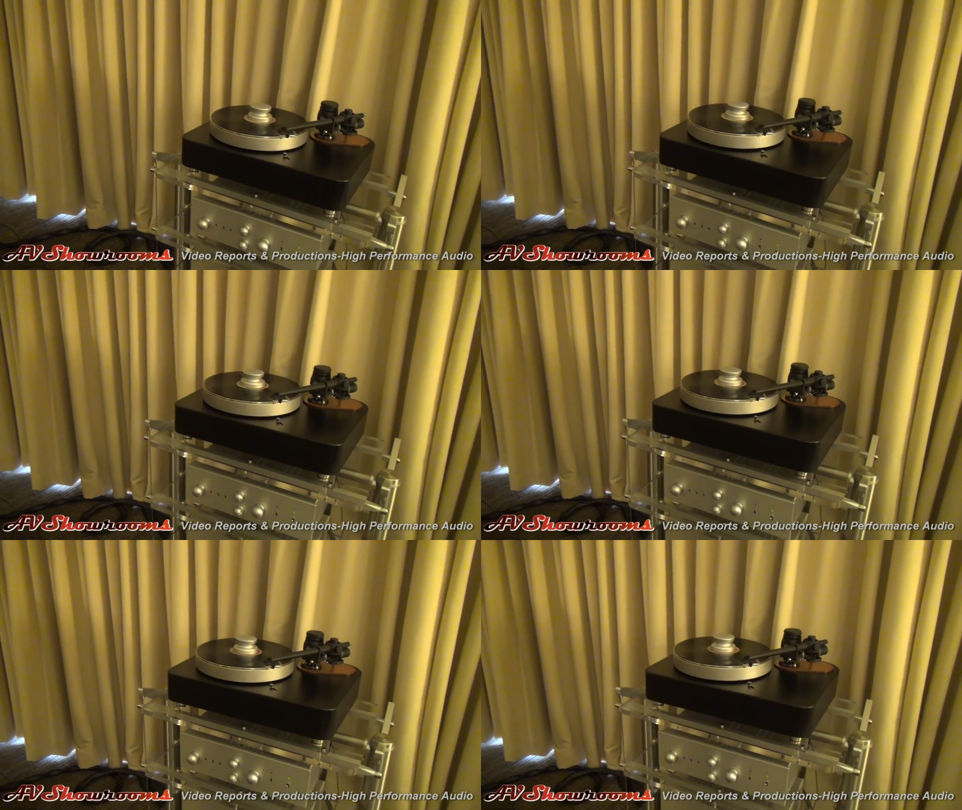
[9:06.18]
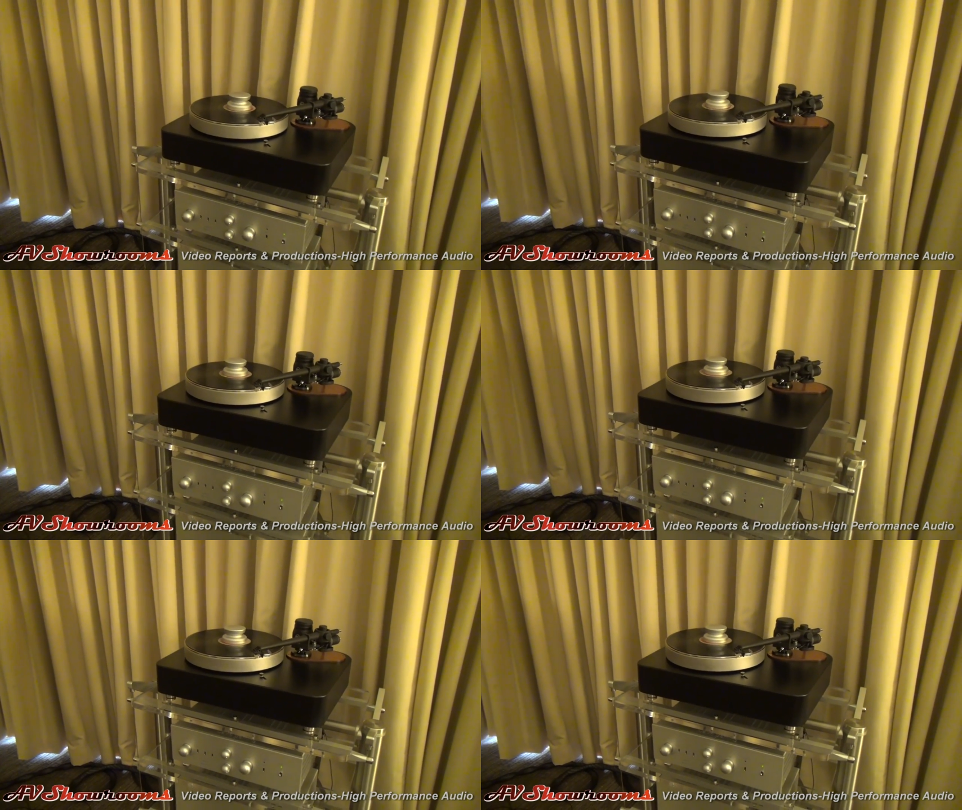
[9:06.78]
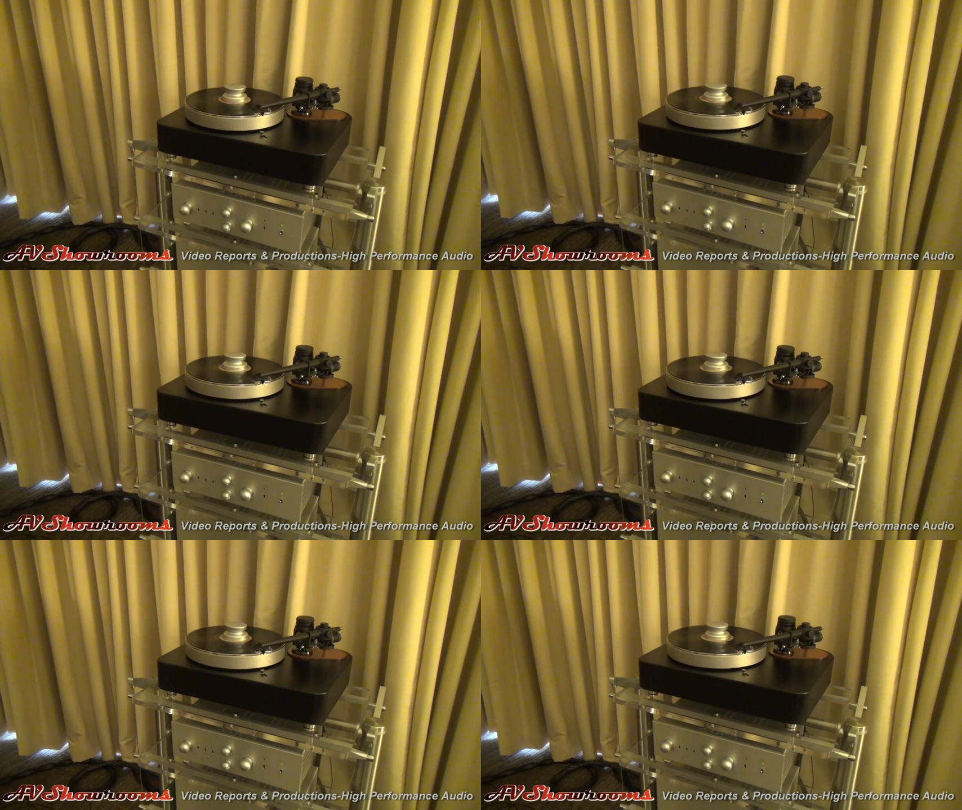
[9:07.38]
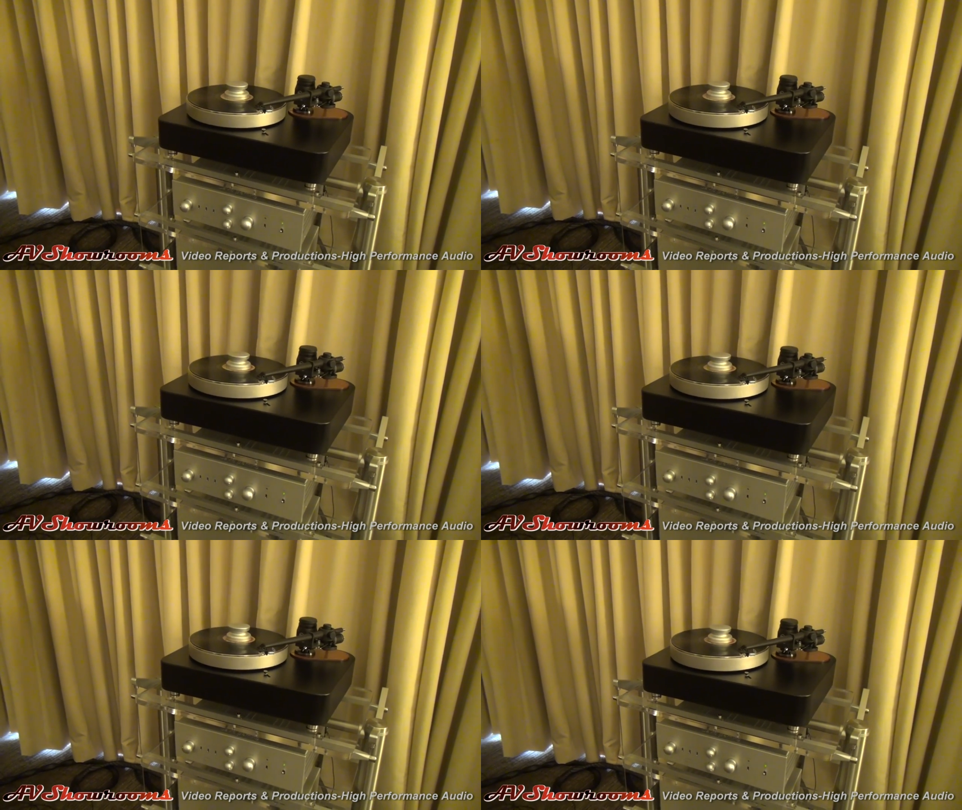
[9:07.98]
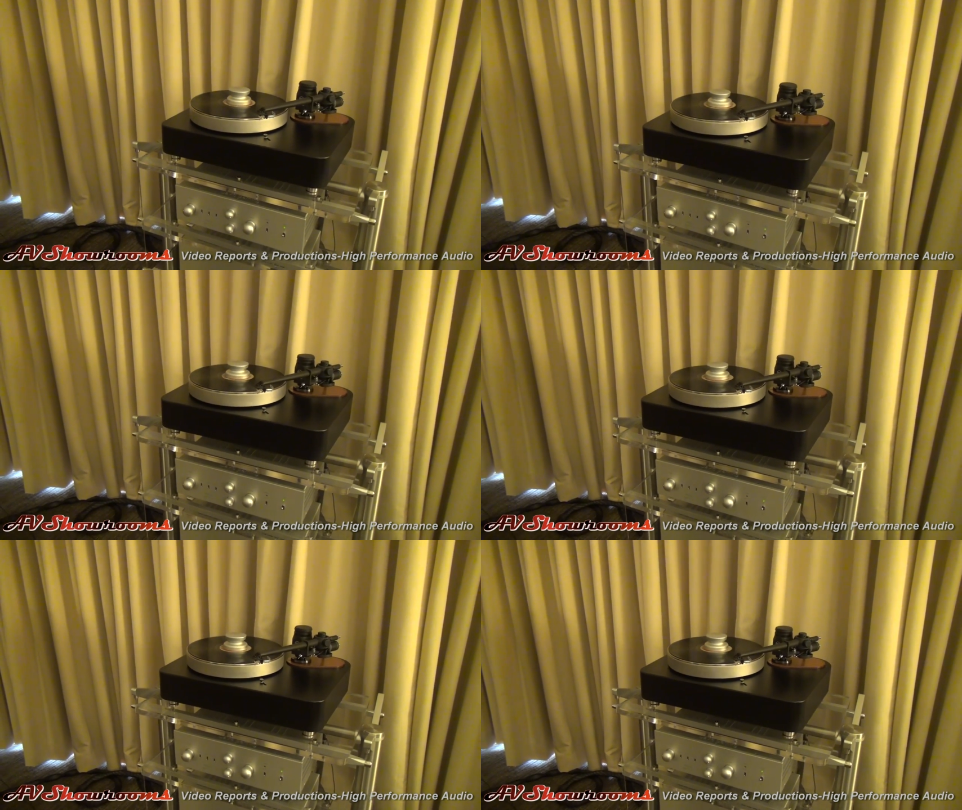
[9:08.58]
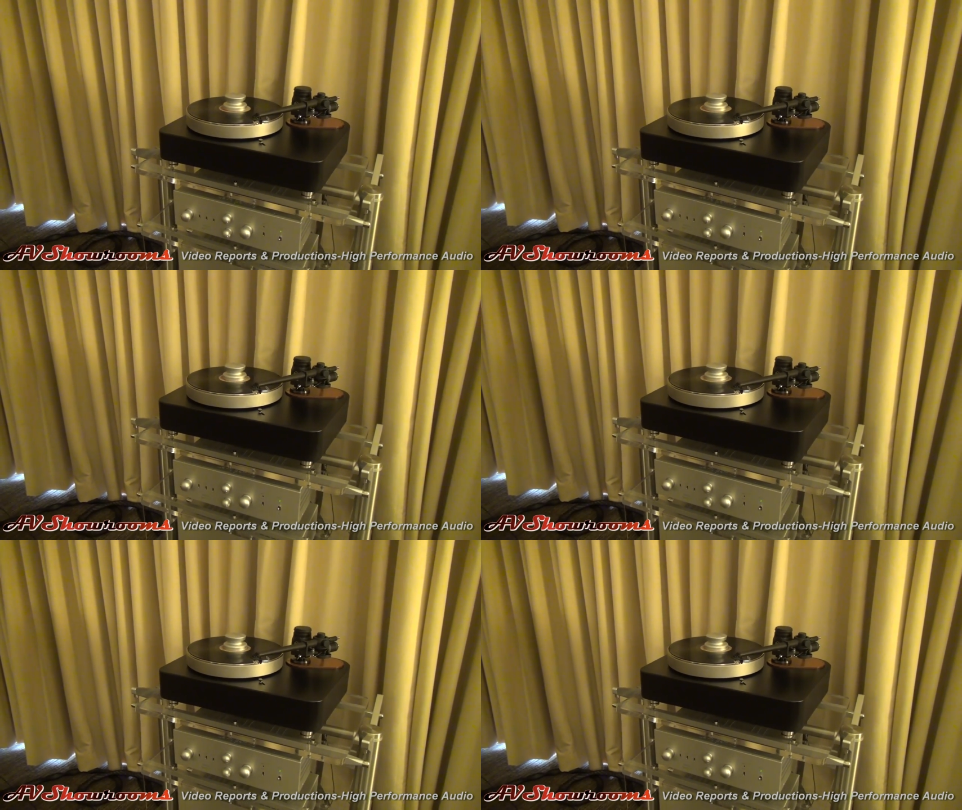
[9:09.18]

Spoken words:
Nobody's mouth can be seen.